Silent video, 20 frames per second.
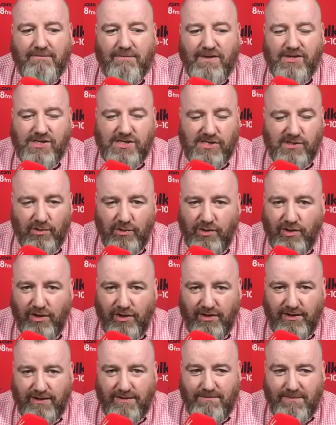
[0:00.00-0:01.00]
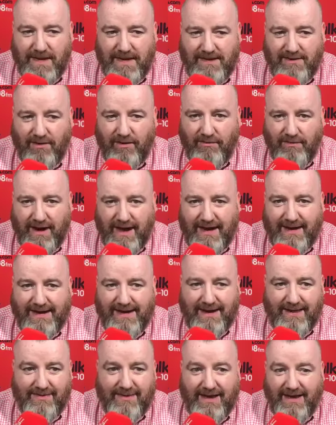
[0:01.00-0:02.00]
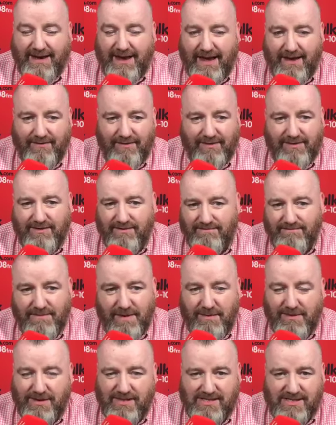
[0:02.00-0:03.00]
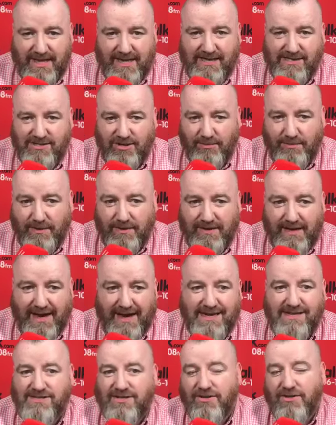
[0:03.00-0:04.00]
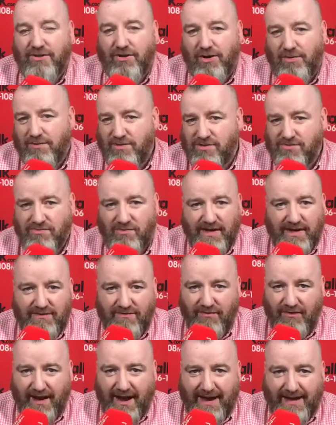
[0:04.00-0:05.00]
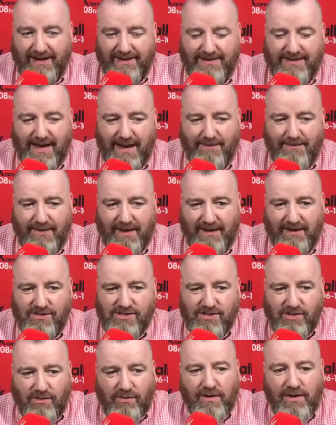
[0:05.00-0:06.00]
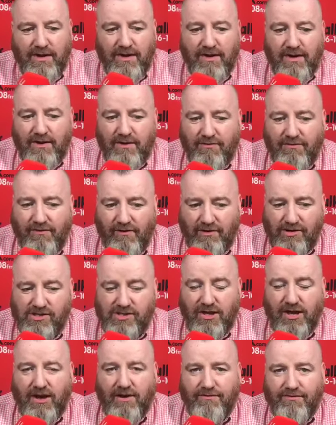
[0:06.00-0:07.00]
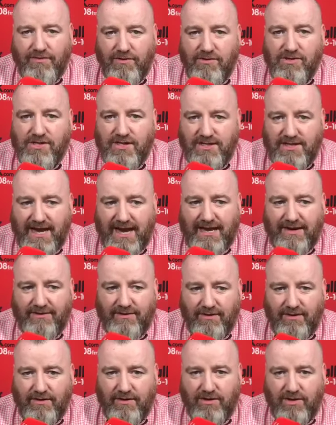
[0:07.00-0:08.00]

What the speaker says: slow cook the meat already and then have it maybe sliced up and diced, and you're almost refrying it type thing. So first off, use a tender